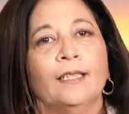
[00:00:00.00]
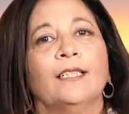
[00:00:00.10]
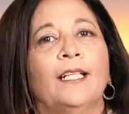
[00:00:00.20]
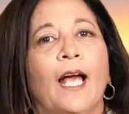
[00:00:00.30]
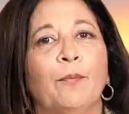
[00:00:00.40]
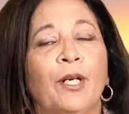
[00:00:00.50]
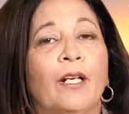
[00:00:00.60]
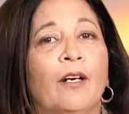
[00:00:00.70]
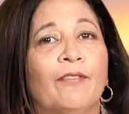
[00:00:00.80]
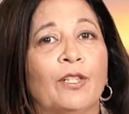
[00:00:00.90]
Today I bring
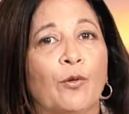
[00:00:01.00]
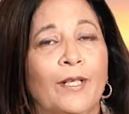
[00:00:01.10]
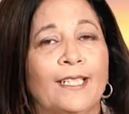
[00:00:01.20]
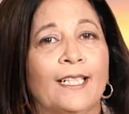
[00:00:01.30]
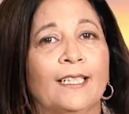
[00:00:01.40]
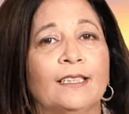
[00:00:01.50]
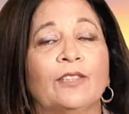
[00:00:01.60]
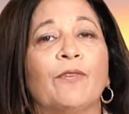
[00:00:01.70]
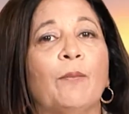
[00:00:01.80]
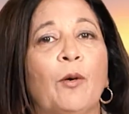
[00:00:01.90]
love and
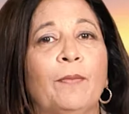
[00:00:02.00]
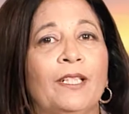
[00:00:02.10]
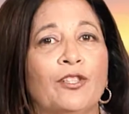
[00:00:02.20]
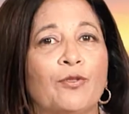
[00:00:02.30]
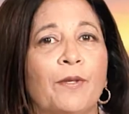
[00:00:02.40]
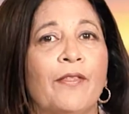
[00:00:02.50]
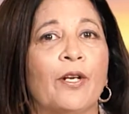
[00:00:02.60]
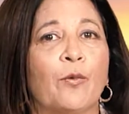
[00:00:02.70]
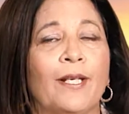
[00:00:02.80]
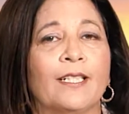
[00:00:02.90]
greetings from our ministry,
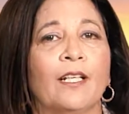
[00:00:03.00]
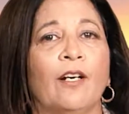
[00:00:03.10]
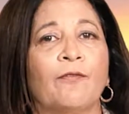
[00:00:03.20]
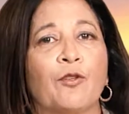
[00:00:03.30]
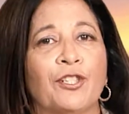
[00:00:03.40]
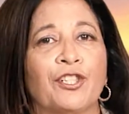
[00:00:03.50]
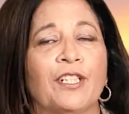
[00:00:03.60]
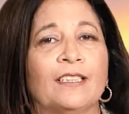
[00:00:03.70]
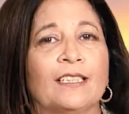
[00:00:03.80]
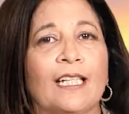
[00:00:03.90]
the Greater Love
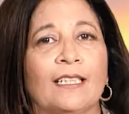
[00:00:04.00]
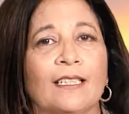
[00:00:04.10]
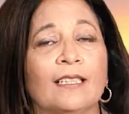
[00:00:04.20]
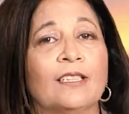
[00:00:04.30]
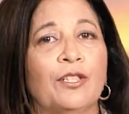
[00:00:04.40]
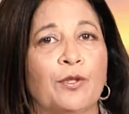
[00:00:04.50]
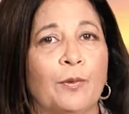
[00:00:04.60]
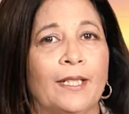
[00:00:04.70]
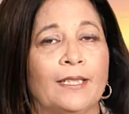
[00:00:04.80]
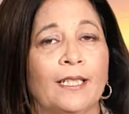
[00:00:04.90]
Christian Center,
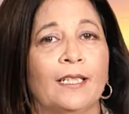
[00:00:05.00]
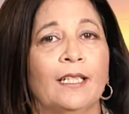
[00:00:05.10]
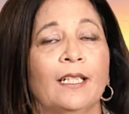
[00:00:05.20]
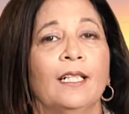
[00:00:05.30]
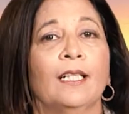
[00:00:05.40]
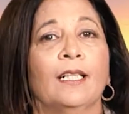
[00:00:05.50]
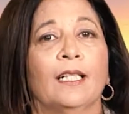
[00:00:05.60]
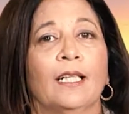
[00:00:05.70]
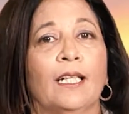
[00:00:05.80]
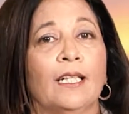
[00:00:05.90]
situated
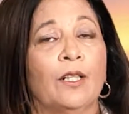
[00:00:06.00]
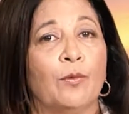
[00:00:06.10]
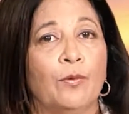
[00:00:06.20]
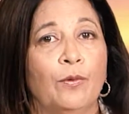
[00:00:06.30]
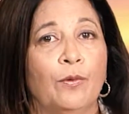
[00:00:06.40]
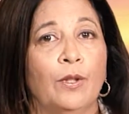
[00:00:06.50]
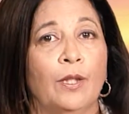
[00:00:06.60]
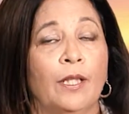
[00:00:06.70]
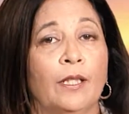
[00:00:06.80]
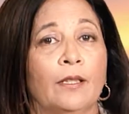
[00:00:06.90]
in
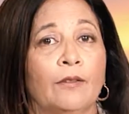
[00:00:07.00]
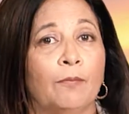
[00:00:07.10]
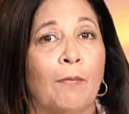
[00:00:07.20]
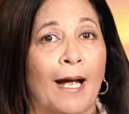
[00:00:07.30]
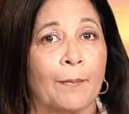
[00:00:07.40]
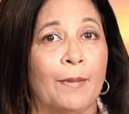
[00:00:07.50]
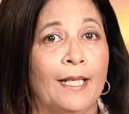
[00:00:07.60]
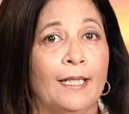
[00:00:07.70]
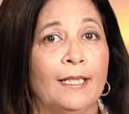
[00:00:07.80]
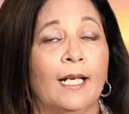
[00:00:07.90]

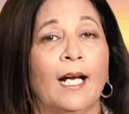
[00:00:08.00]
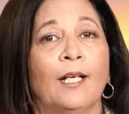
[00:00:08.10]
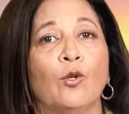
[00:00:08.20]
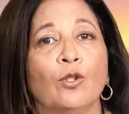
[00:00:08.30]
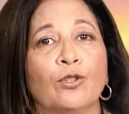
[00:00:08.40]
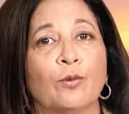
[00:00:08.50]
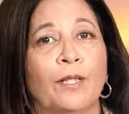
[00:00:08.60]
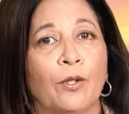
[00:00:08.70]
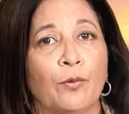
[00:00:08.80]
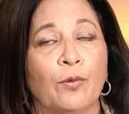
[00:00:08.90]
McBean and also
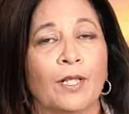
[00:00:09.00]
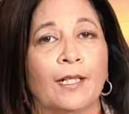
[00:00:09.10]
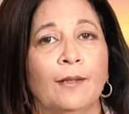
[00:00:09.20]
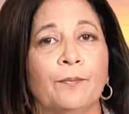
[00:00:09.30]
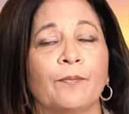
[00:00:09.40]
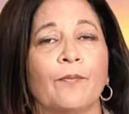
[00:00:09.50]
in Arouca.